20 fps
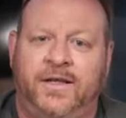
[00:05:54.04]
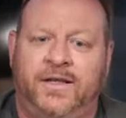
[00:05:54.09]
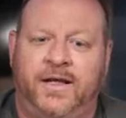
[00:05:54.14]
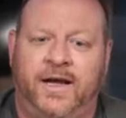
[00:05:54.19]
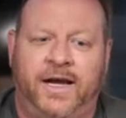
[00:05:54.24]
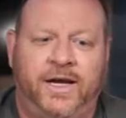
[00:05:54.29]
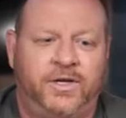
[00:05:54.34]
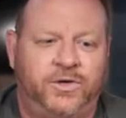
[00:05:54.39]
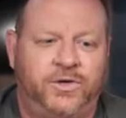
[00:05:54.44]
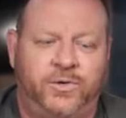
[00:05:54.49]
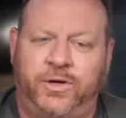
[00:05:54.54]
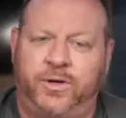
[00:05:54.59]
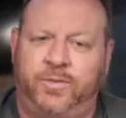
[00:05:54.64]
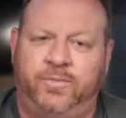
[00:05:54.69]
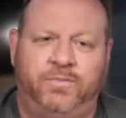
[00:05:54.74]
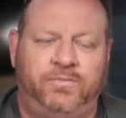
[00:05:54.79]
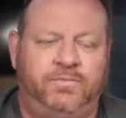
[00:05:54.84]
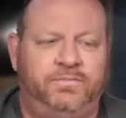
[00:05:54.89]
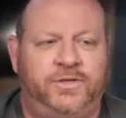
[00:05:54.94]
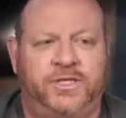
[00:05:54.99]
I enjoy
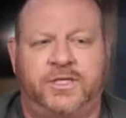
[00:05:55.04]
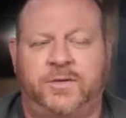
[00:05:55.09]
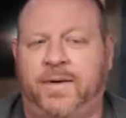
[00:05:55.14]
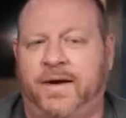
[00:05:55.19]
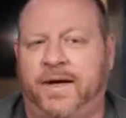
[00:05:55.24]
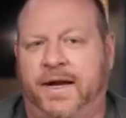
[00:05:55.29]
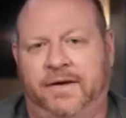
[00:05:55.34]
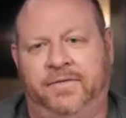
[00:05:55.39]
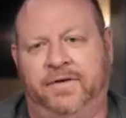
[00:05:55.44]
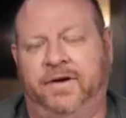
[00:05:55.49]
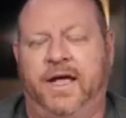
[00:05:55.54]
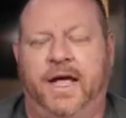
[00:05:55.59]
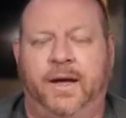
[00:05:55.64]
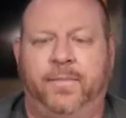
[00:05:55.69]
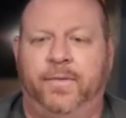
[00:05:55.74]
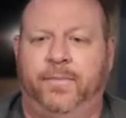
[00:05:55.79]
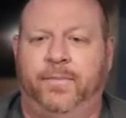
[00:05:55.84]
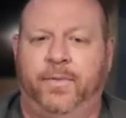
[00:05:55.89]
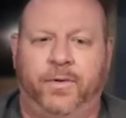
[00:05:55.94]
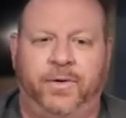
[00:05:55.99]
just about every type
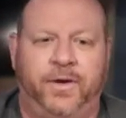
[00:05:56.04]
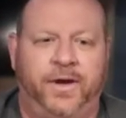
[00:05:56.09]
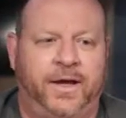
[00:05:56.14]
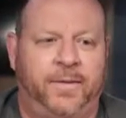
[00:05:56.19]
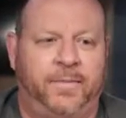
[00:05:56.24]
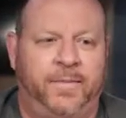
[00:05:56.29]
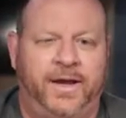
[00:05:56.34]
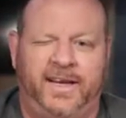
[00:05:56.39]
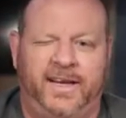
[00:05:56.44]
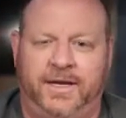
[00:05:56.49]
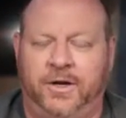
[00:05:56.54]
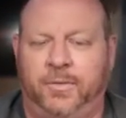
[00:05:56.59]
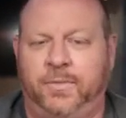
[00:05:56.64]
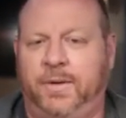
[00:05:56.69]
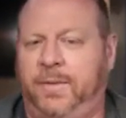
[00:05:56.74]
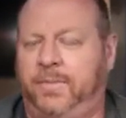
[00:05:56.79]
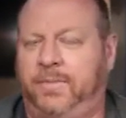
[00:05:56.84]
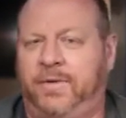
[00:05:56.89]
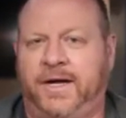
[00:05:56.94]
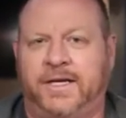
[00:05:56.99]
of brewing. I mean,
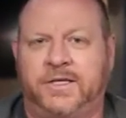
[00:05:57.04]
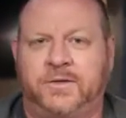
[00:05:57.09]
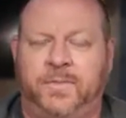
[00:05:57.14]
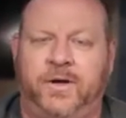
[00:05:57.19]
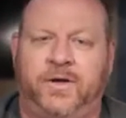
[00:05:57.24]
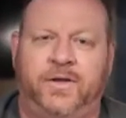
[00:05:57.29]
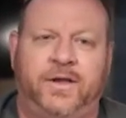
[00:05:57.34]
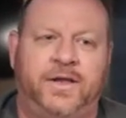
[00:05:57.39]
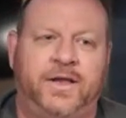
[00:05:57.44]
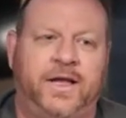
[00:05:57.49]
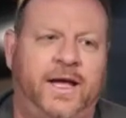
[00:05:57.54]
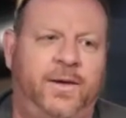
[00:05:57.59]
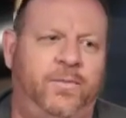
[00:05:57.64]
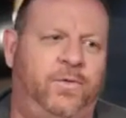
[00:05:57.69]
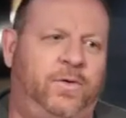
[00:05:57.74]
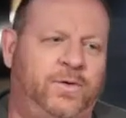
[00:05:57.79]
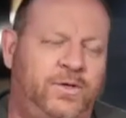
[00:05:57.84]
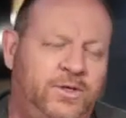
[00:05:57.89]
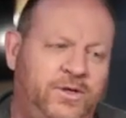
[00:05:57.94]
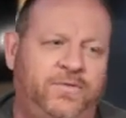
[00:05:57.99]
people ask me all the time,
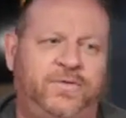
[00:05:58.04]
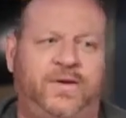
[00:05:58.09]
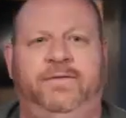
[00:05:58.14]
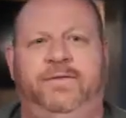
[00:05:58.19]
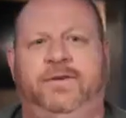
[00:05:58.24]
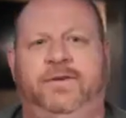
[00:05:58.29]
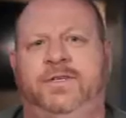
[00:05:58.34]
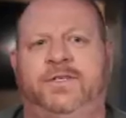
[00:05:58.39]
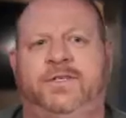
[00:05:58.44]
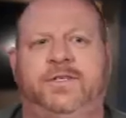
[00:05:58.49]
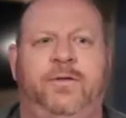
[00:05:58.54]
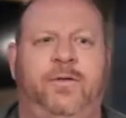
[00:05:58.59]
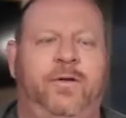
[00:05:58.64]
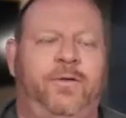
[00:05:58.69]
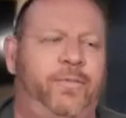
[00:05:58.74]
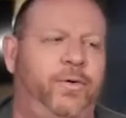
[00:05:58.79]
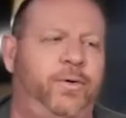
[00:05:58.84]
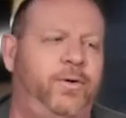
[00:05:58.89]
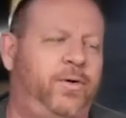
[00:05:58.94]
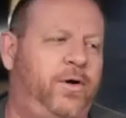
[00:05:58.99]
what's your favorite system to
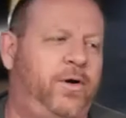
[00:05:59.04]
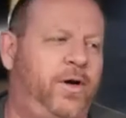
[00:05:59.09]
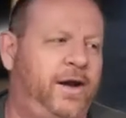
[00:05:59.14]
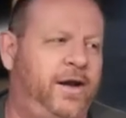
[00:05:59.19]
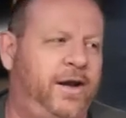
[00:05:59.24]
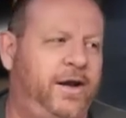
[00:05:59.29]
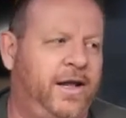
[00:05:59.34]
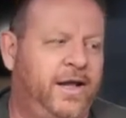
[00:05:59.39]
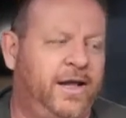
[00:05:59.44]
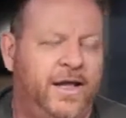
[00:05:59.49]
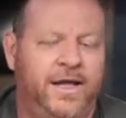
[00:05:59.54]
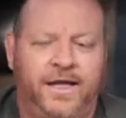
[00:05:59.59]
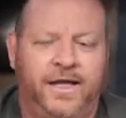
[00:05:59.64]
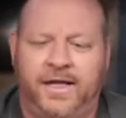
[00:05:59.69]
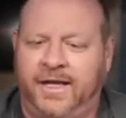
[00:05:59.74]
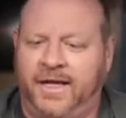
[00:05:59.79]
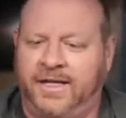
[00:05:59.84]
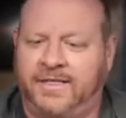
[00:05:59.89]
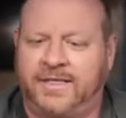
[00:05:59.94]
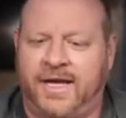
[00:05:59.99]
brew on? And
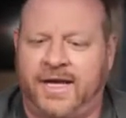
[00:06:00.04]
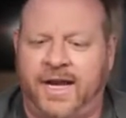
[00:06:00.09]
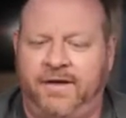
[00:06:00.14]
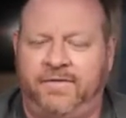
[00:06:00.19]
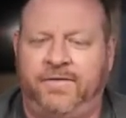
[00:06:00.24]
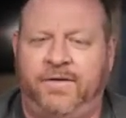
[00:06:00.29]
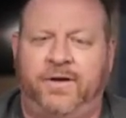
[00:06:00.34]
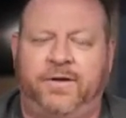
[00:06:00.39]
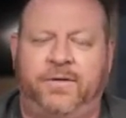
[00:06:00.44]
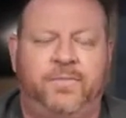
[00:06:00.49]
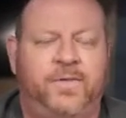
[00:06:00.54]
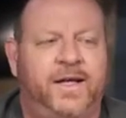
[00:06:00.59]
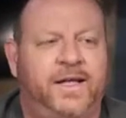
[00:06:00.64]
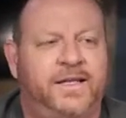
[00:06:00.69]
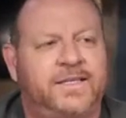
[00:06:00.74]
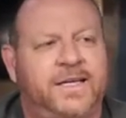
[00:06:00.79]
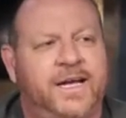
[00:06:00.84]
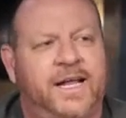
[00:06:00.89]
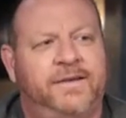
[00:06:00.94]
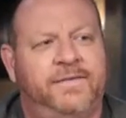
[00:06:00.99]
it's kind of a
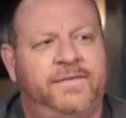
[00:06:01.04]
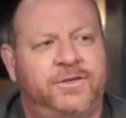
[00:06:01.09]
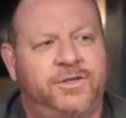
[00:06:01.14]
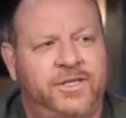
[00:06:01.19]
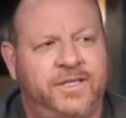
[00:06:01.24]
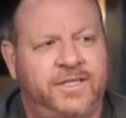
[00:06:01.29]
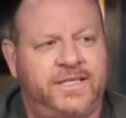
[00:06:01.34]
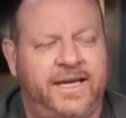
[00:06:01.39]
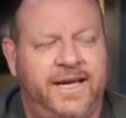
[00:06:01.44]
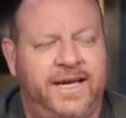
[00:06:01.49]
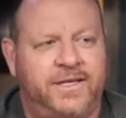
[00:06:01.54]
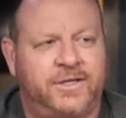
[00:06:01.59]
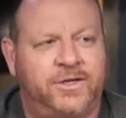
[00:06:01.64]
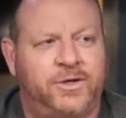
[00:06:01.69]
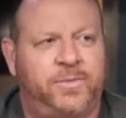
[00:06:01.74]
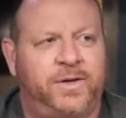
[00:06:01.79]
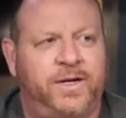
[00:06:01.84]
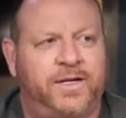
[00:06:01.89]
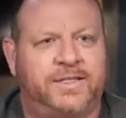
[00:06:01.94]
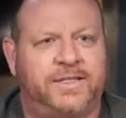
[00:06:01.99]
cheesy answer,
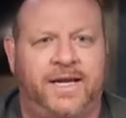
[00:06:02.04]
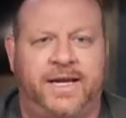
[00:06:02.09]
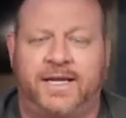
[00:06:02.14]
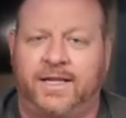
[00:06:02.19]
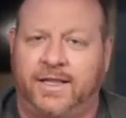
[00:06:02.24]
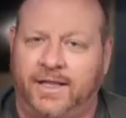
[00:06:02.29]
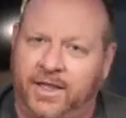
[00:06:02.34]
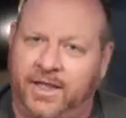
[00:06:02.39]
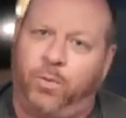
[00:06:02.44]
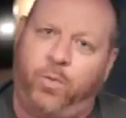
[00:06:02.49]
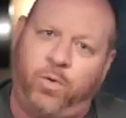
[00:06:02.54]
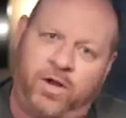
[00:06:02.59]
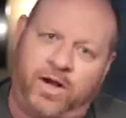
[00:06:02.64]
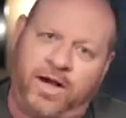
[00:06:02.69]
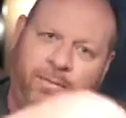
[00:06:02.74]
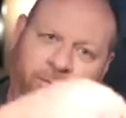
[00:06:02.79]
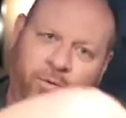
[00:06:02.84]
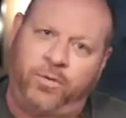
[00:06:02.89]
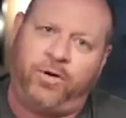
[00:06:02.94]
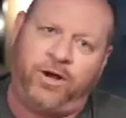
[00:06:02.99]
but it's like the one
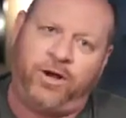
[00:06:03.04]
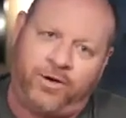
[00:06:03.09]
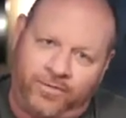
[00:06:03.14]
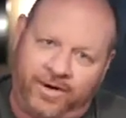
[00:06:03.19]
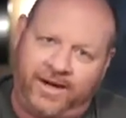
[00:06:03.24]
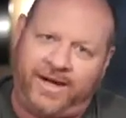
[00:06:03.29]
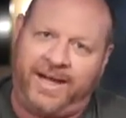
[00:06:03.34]
I'm brewing on right